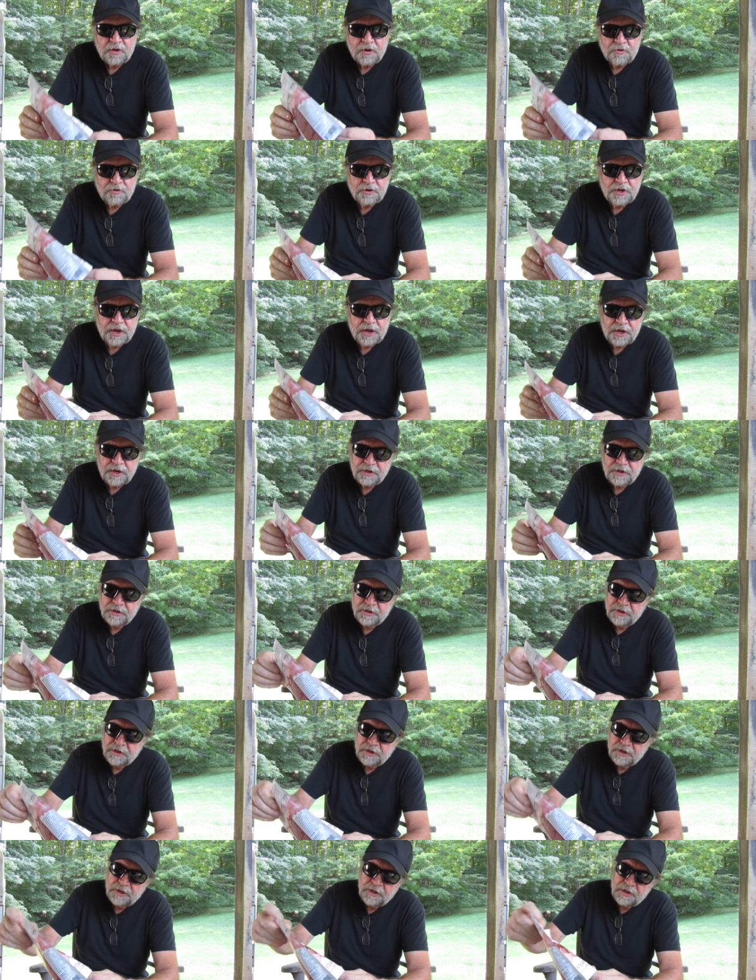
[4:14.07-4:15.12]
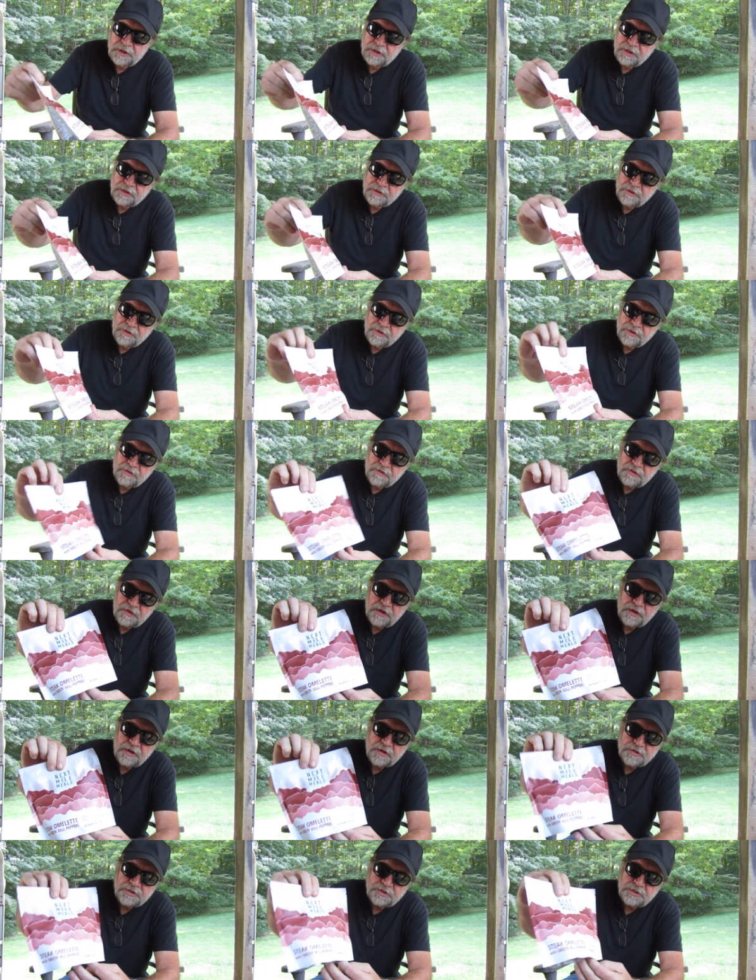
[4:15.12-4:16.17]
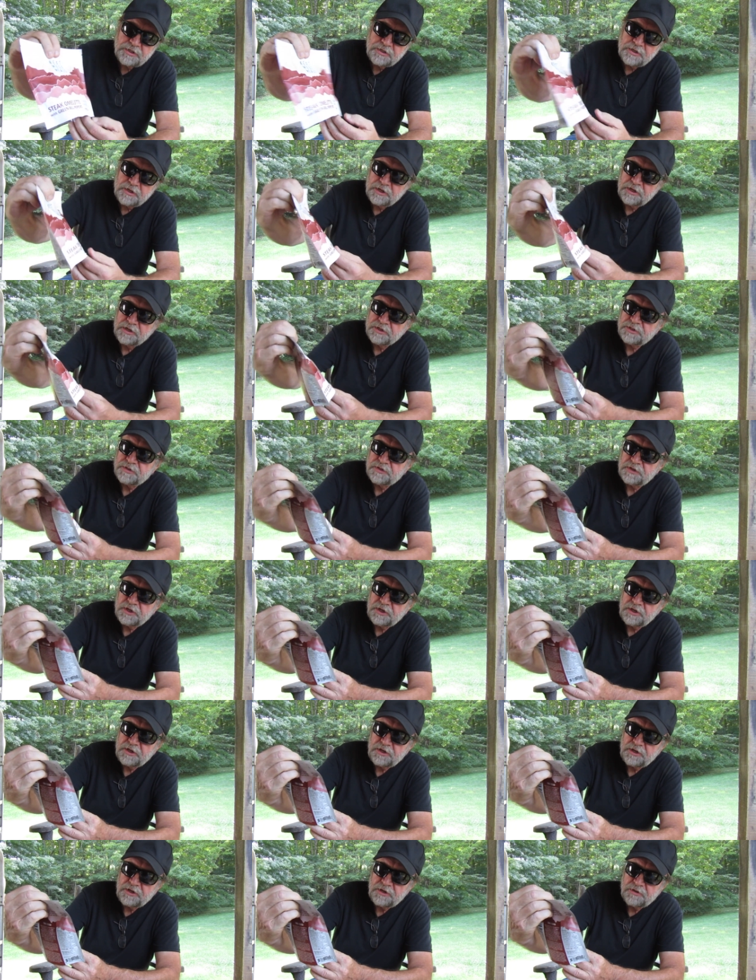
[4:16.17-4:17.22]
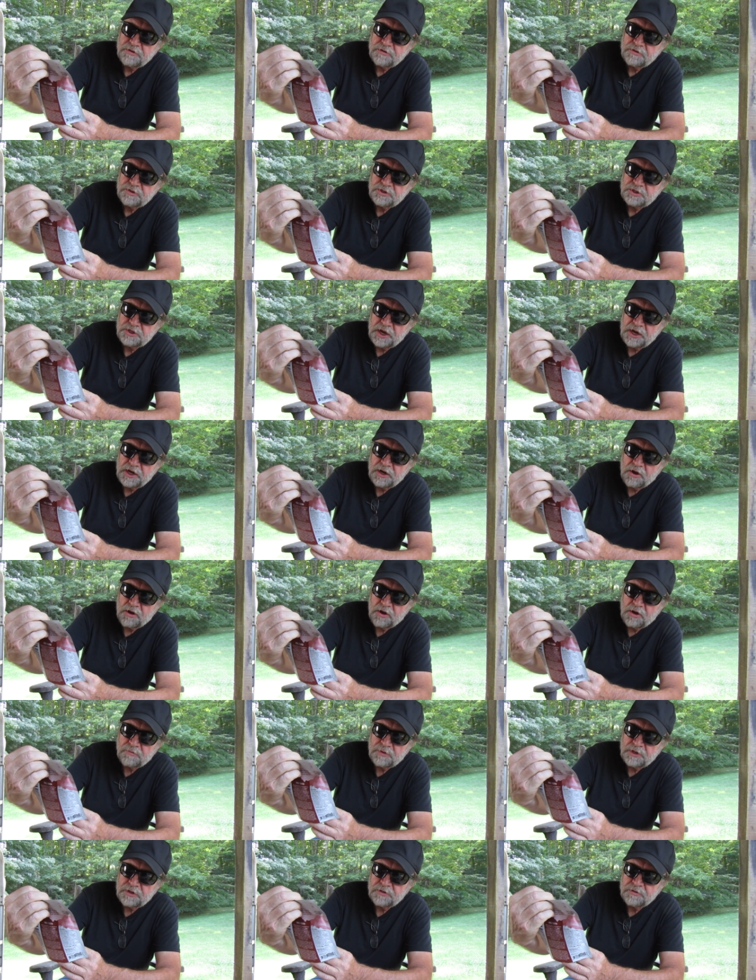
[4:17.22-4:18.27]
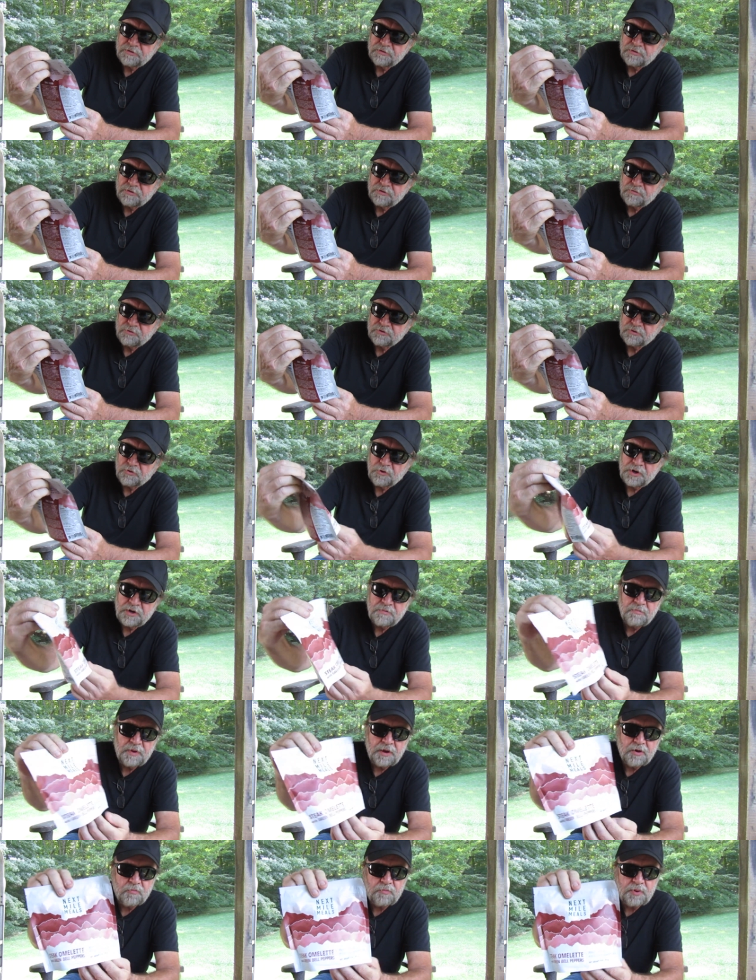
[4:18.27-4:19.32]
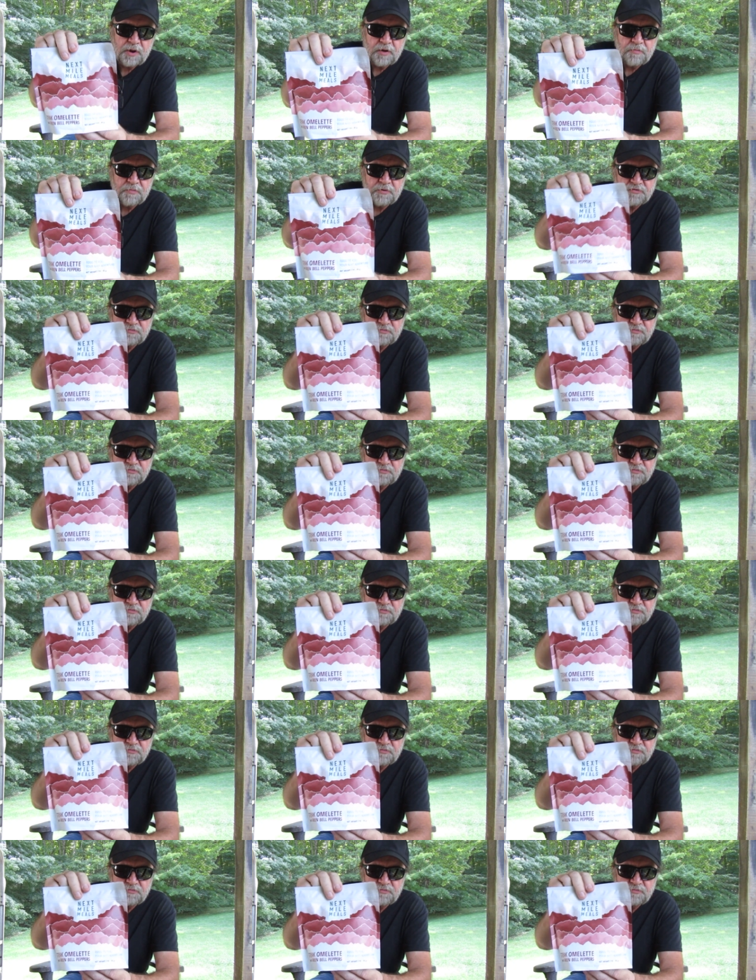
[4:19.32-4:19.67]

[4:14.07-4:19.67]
Okay, this is the steak omelet with green bell peppers